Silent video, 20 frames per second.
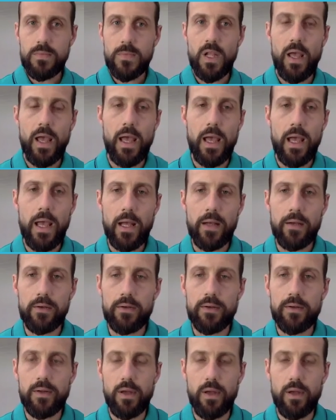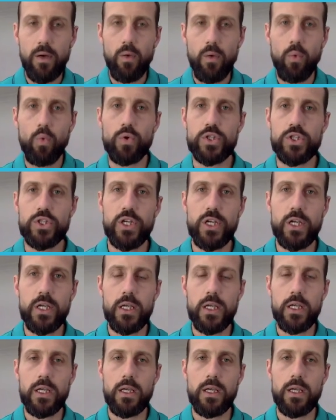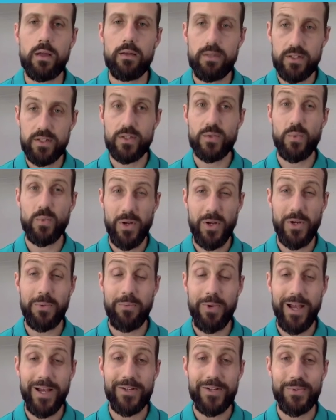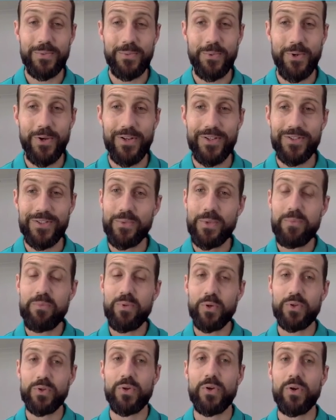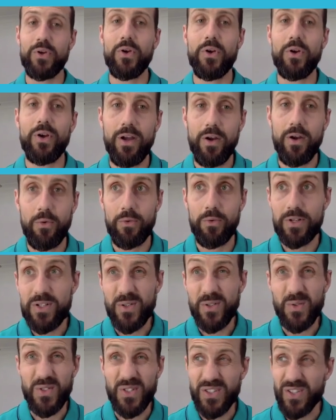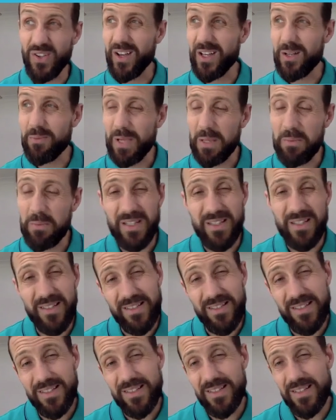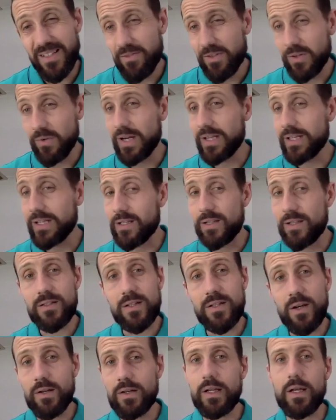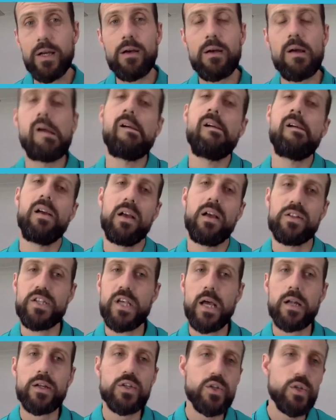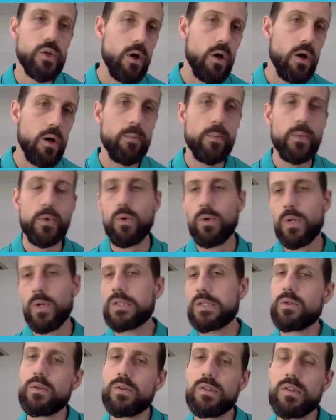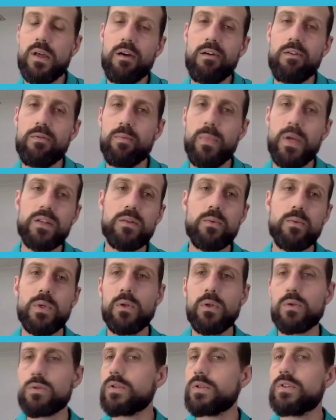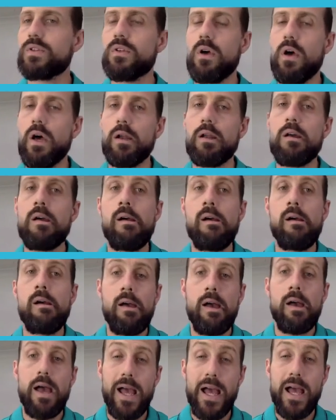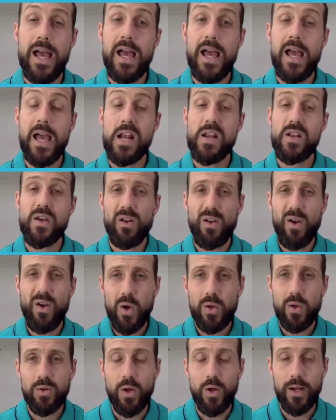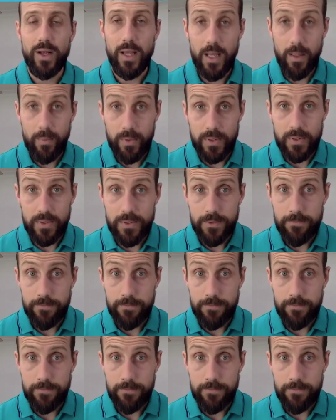And this is where her passion was. We built her original site maybe 7 or 8 years ago now. She had a shop and all that sort of stuff. Basically launched a site and not a whole lot happened.